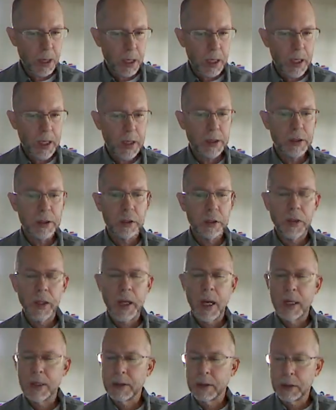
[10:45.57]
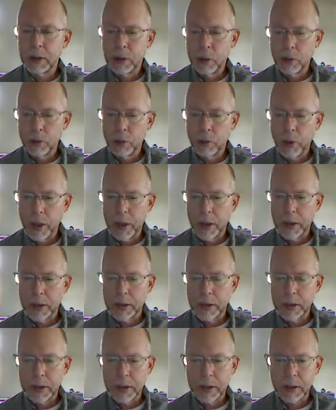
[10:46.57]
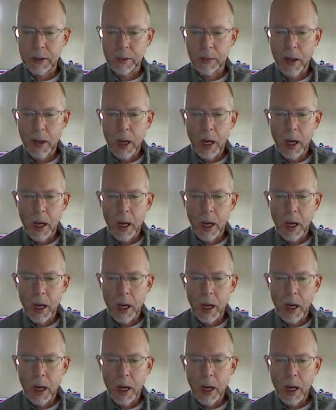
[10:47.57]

industry has its own rating system,